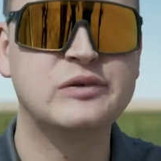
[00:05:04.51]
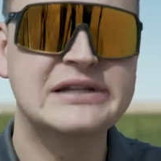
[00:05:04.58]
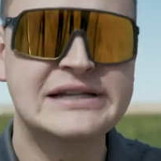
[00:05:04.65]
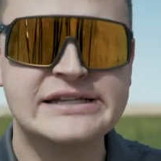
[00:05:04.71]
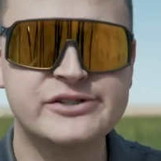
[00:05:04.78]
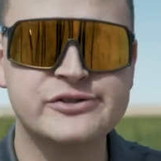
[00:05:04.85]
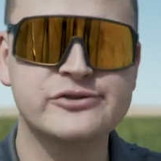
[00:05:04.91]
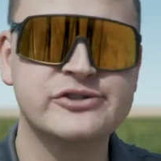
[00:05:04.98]

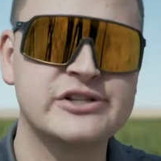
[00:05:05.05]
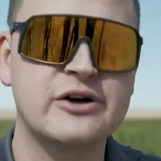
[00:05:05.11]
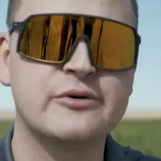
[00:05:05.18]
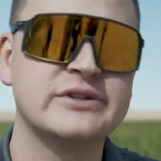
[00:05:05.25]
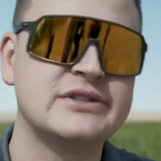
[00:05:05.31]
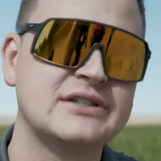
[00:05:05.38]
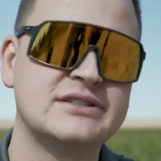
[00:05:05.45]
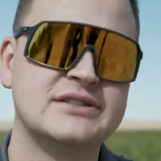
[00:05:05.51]
please do share
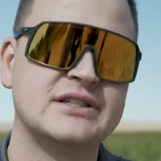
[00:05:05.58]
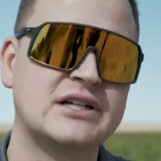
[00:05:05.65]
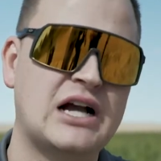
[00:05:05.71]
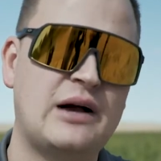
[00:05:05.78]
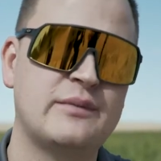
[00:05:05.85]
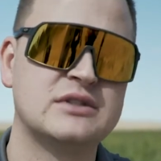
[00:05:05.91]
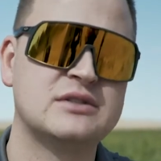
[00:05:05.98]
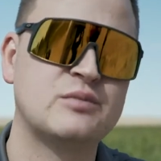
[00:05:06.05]
with us in the
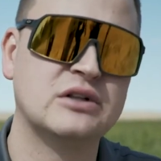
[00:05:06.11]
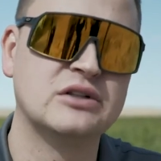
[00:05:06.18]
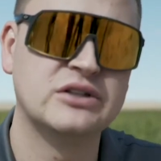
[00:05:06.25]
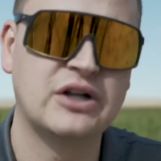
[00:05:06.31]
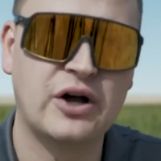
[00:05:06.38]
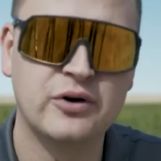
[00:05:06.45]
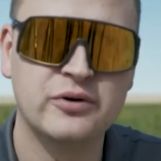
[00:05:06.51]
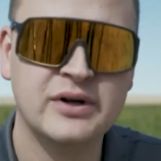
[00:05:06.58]
comments
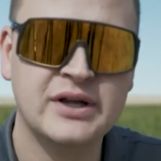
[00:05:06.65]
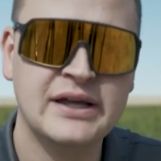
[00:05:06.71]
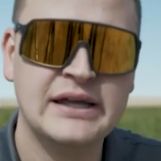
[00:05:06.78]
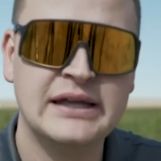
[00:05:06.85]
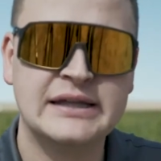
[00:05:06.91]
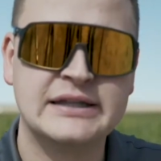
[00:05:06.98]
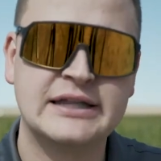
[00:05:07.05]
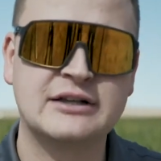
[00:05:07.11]
below.
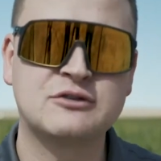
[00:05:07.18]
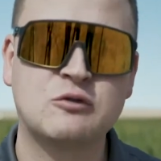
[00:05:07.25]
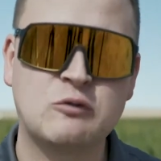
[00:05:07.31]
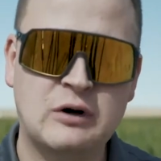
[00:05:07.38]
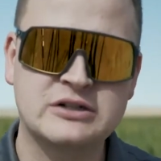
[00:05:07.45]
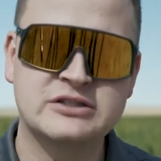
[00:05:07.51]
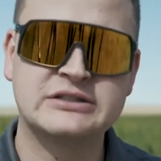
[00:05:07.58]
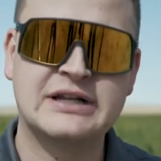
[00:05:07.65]
Thanks for
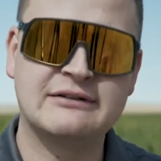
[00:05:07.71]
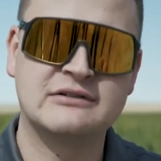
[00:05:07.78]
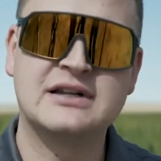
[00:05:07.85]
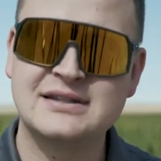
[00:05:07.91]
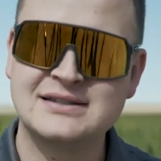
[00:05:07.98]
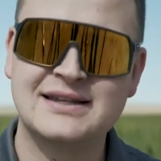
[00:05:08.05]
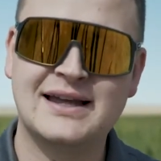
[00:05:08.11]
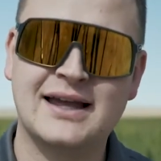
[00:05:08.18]
watching. Have a
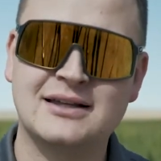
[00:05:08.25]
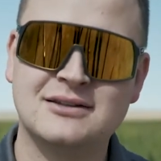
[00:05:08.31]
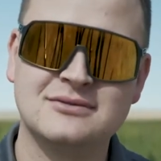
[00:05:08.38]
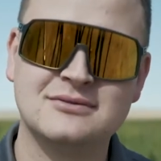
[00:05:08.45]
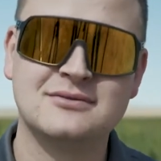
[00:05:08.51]
nice day.